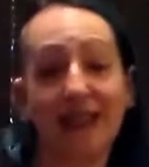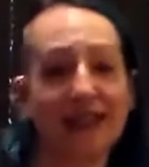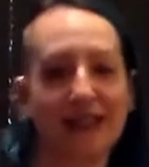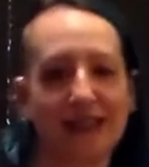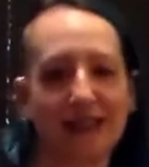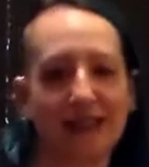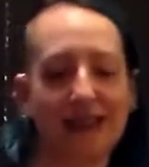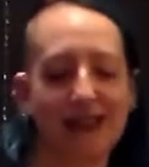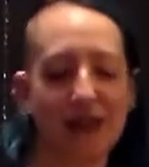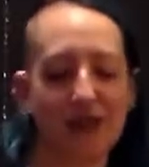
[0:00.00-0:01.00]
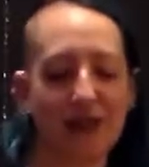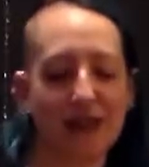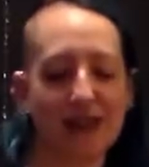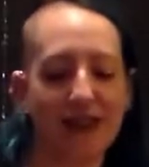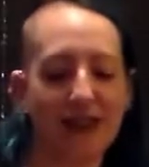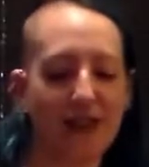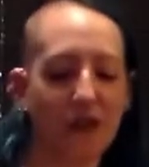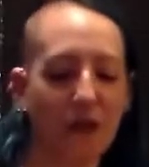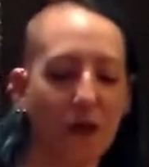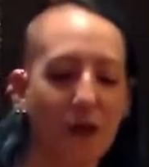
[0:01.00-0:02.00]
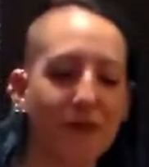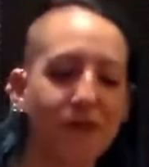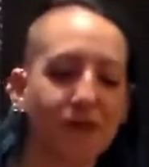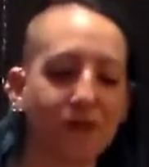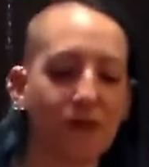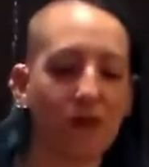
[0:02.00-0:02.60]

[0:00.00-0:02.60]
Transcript: No words are spoken by the person on screen.